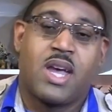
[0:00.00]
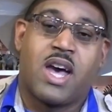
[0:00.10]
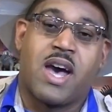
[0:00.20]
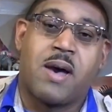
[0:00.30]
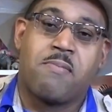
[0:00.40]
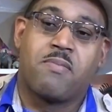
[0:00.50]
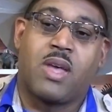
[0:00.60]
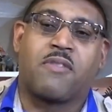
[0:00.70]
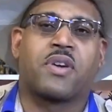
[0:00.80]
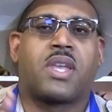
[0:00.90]
and
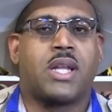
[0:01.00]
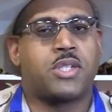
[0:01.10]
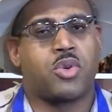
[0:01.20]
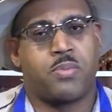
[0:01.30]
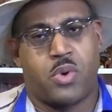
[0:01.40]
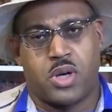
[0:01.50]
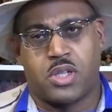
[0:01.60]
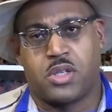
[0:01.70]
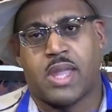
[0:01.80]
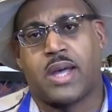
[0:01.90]
for kids who were born in
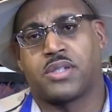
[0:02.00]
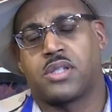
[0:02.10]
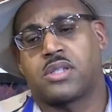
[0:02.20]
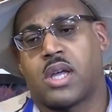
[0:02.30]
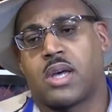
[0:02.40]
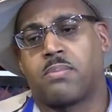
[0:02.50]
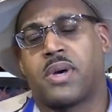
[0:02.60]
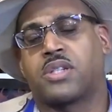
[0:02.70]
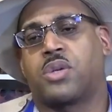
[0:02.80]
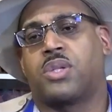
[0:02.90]
the 2000s,
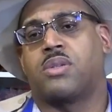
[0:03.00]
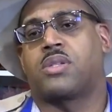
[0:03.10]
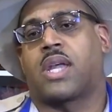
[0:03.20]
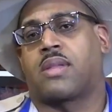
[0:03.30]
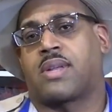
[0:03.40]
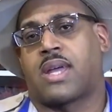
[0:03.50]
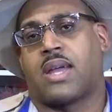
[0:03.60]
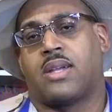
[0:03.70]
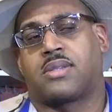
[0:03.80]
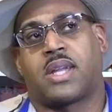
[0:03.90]
books are,
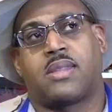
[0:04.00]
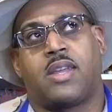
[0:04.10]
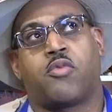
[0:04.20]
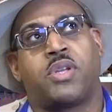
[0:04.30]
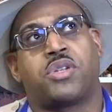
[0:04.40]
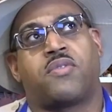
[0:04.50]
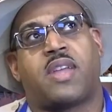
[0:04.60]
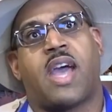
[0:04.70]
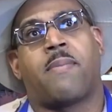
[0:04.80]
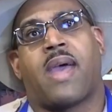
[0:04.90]
it's like the information on the
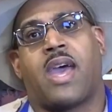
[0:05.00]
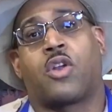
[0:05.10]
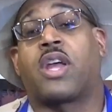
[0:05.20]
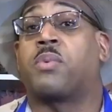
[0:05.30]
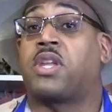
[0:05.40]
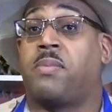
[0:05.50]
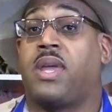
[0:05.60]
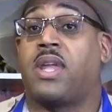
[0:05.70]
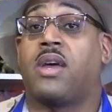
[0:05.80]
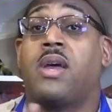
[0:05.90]
iPad, or like
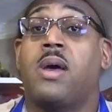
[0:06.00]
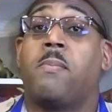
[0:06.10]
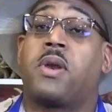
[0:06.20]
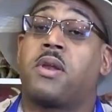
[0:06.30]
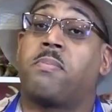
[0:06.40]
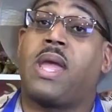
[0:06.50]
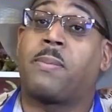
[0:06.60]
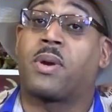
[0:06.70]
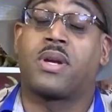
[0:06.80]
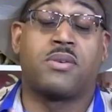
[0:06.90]
Wikipedia, but on
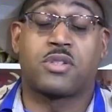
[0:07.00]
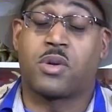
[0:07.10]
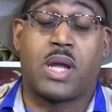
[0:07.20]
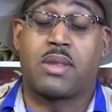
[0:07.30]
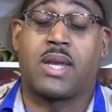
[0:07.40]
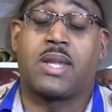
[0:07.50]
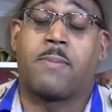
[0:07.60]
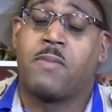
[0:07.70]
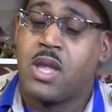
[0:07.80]
paper. It was a crazy idea.